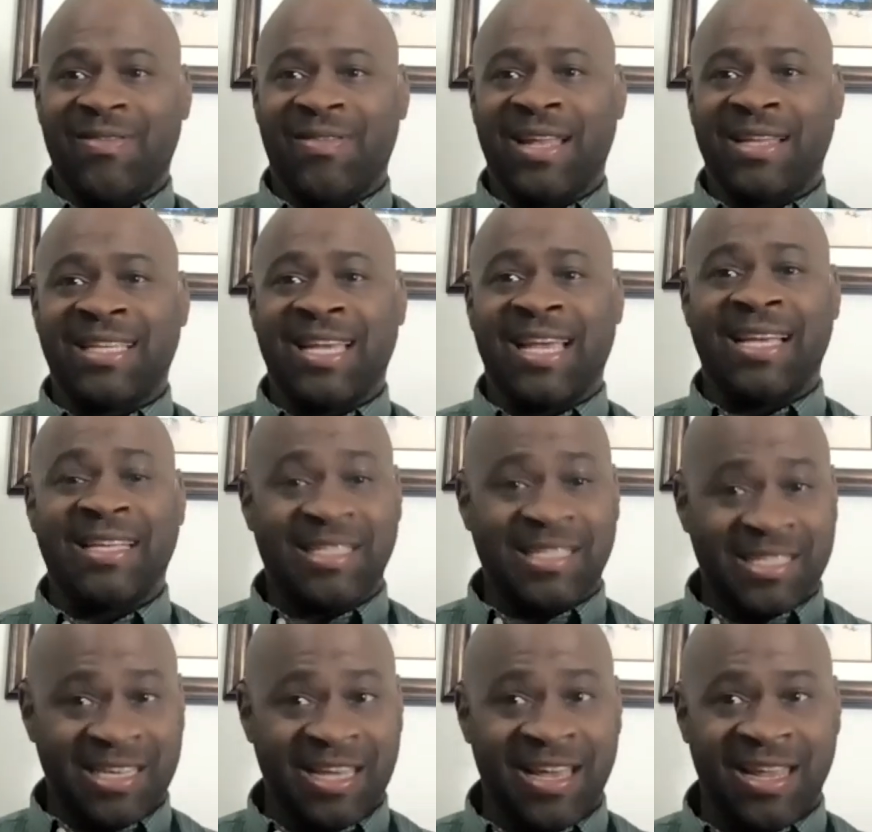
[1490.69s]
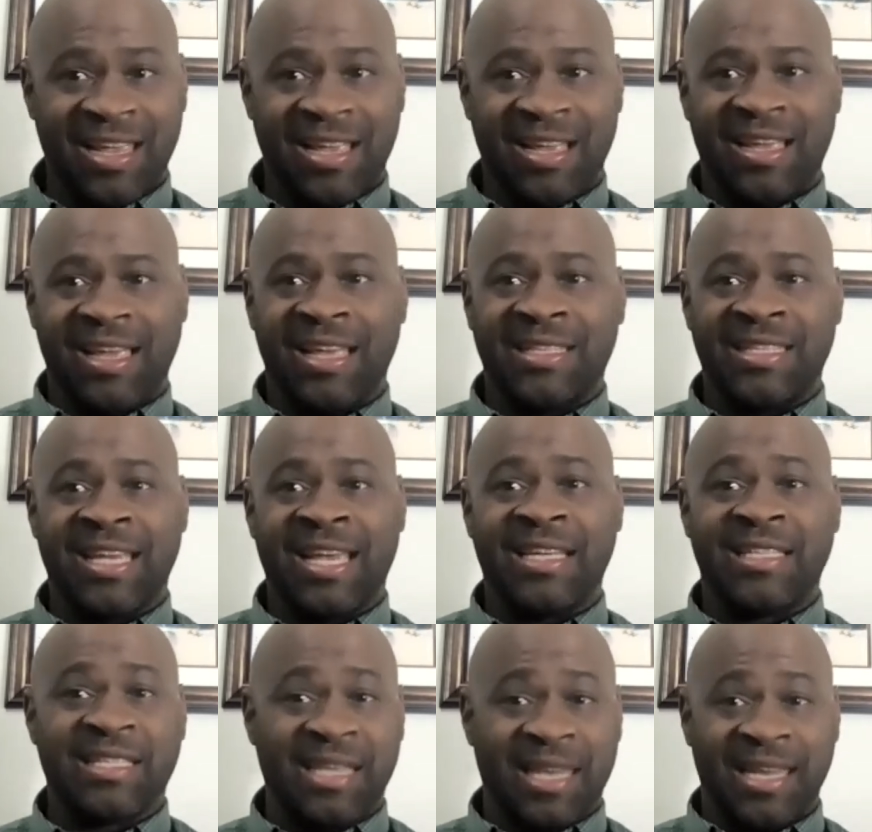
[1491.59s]
that takes studying it
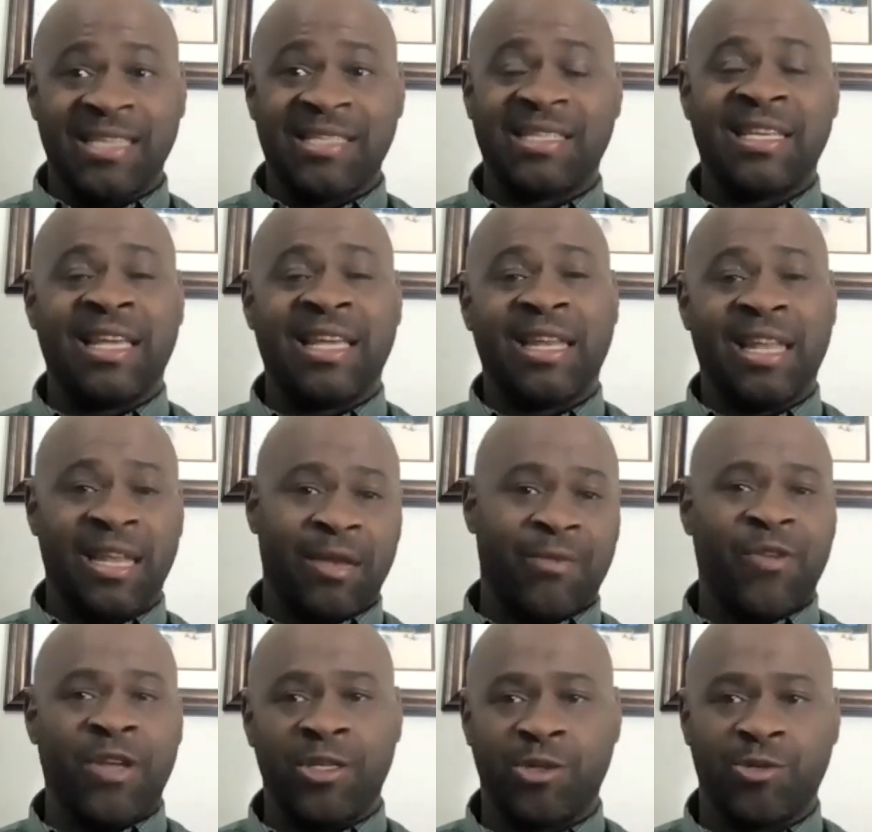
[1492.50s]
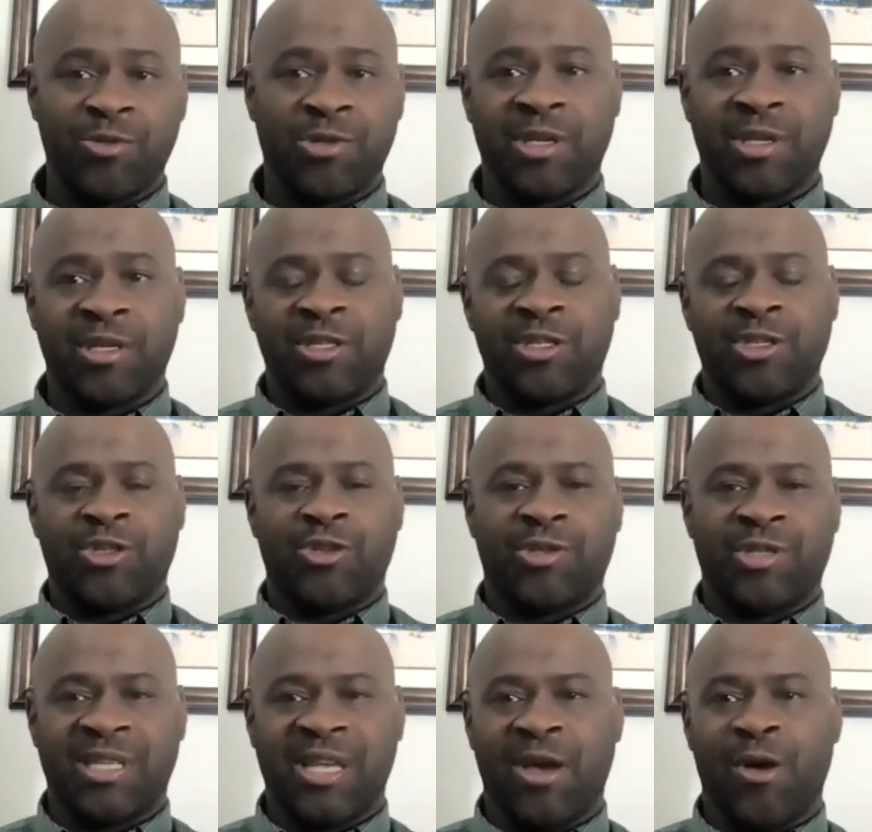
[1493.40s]
takes listening to individuals such as
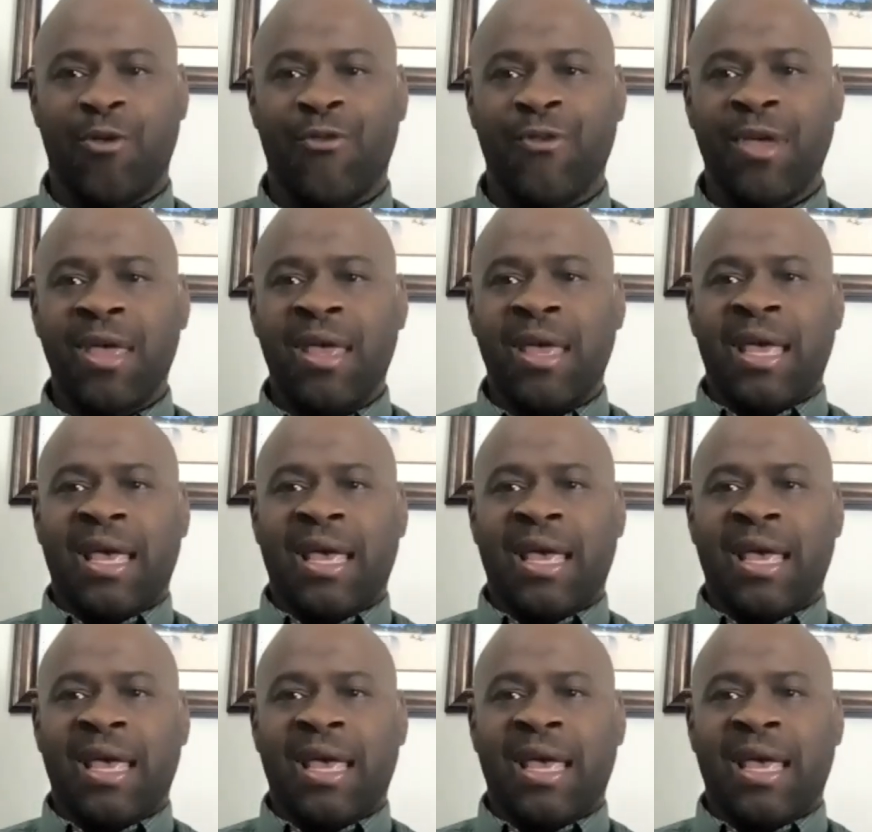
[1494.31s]
yourself